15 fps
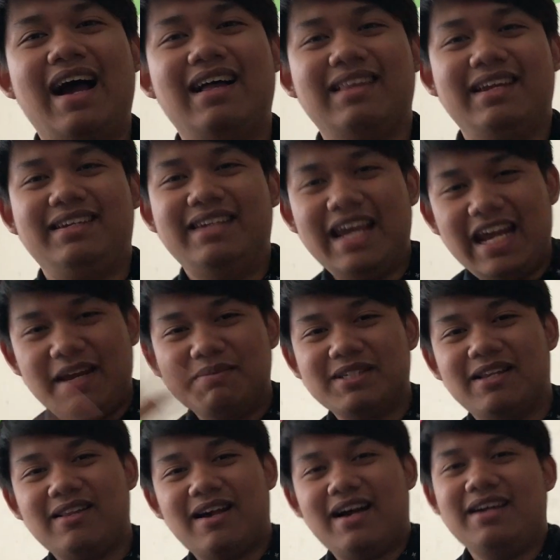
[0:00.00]
I like games a
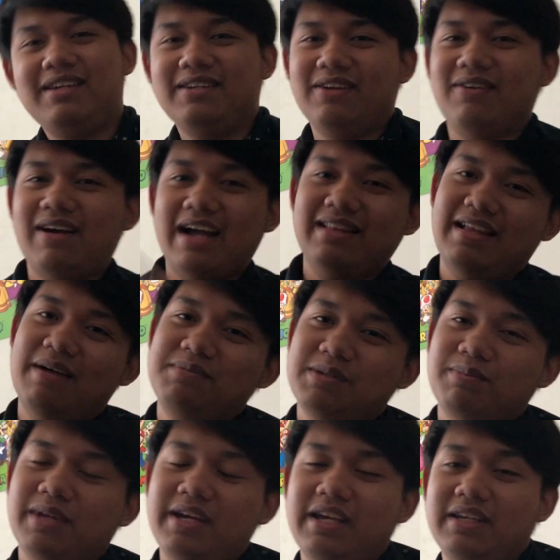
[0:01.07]
lot. You know, I love to
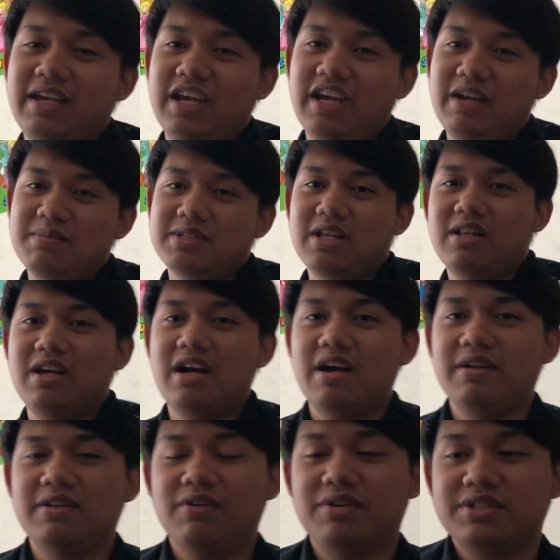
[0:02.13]
play games a
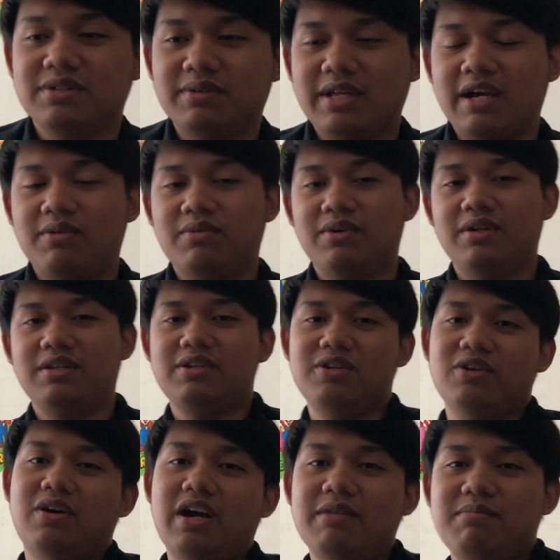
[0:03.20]
lot, know, so that one. You
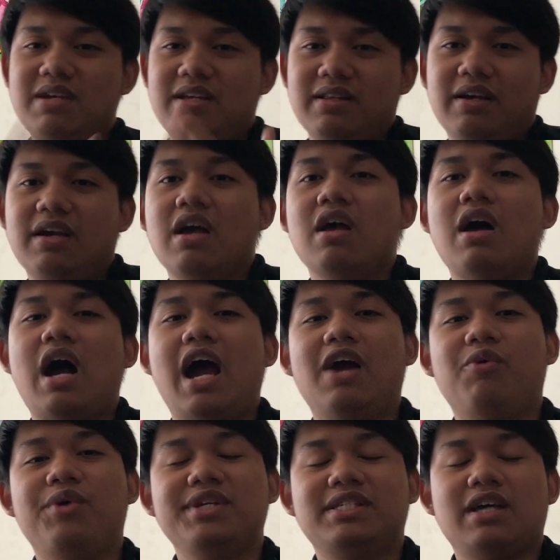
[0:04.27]
know what I mean? I
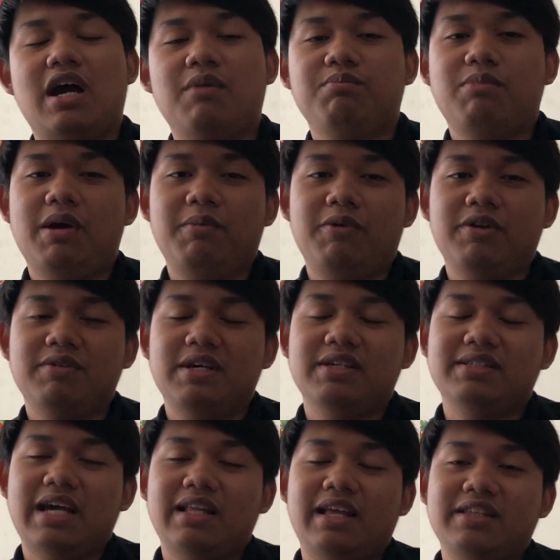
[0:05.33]
always my
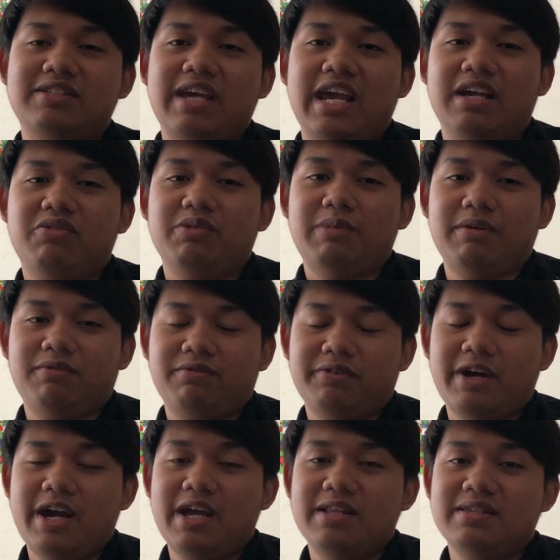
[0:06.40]
is I like to hang out with my
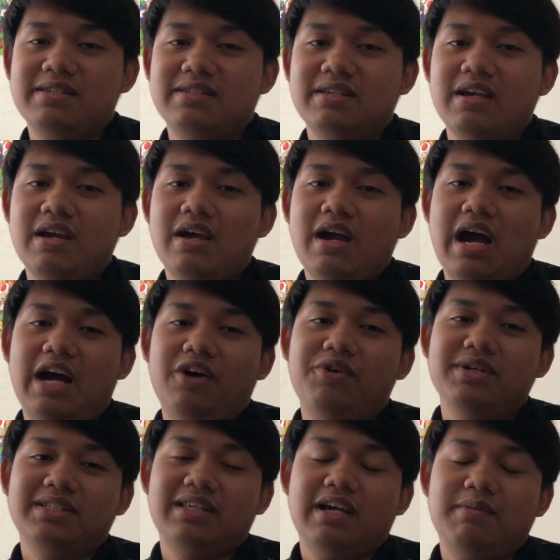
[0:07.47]
friends. I
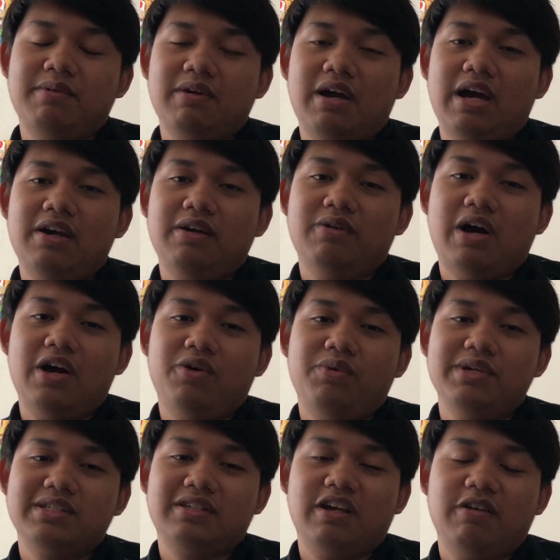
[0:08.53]
always love I, I
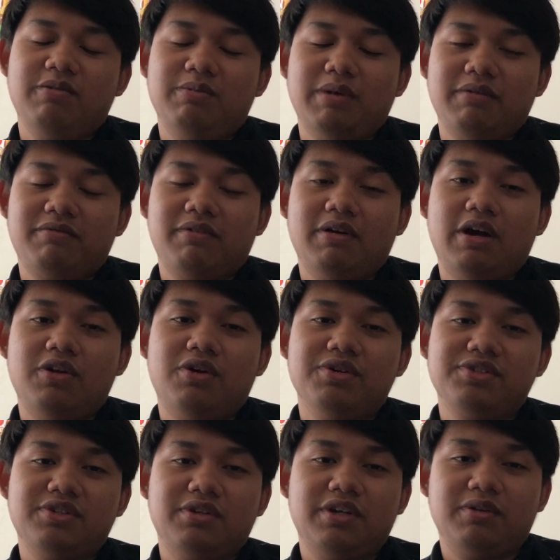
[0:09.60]
always love I
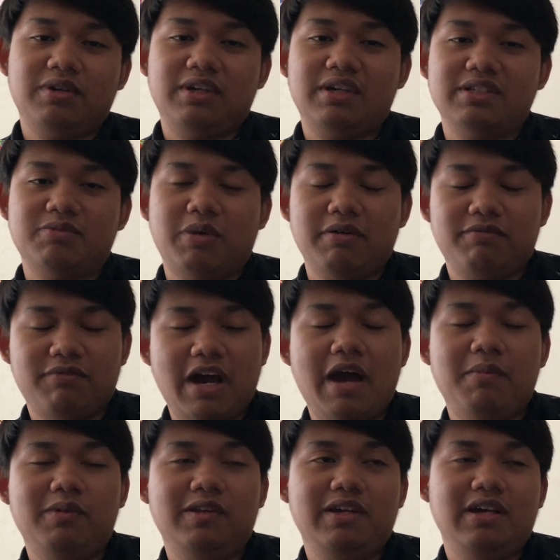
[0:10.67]
also love hang out with my
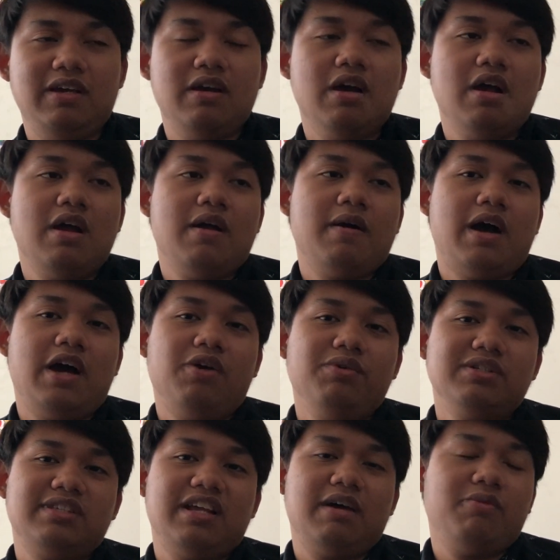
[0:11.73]
family. I
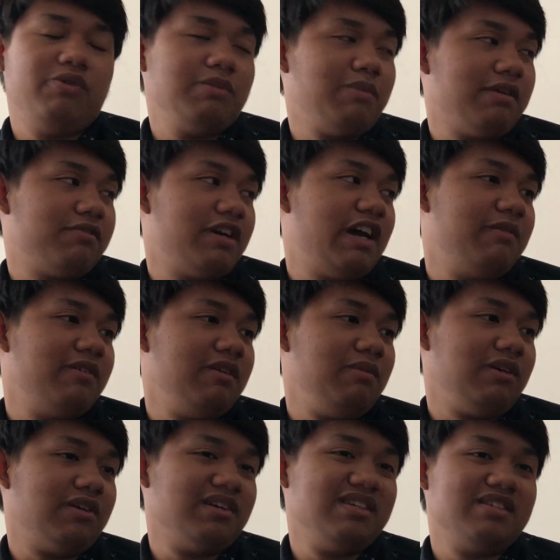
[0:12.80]
always love with my family
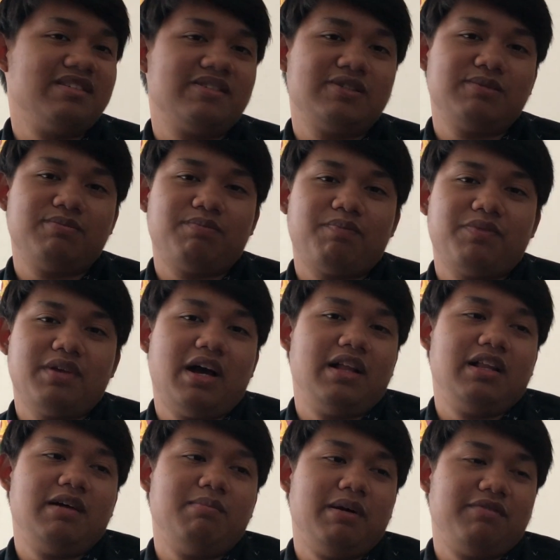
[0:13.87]
because I
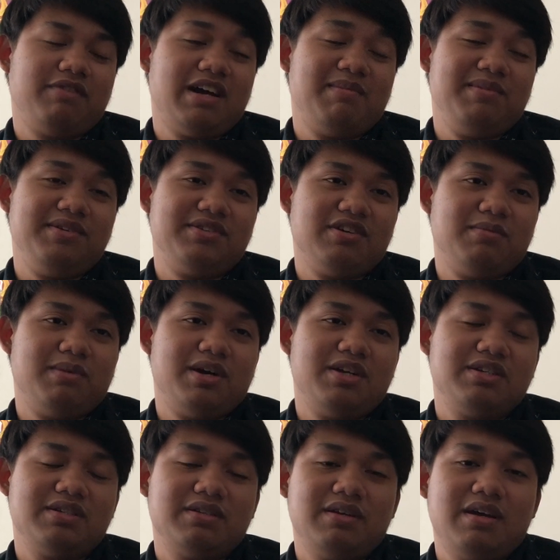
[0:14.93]
love my family so
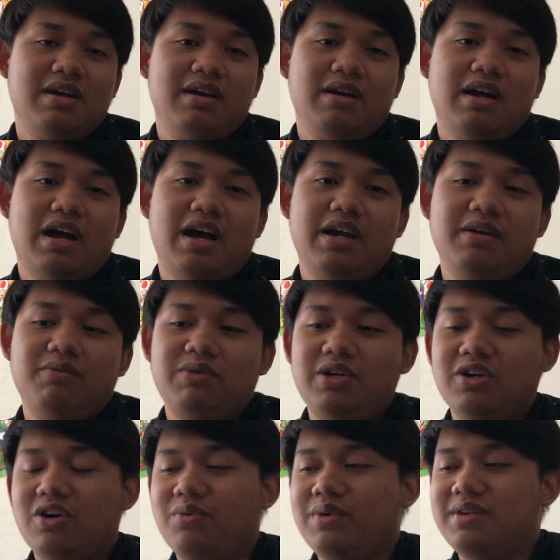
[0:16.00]
much. I we
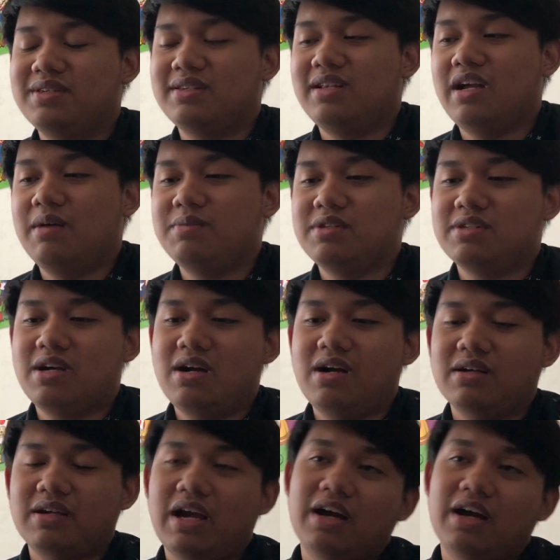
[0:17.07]
always love to talk.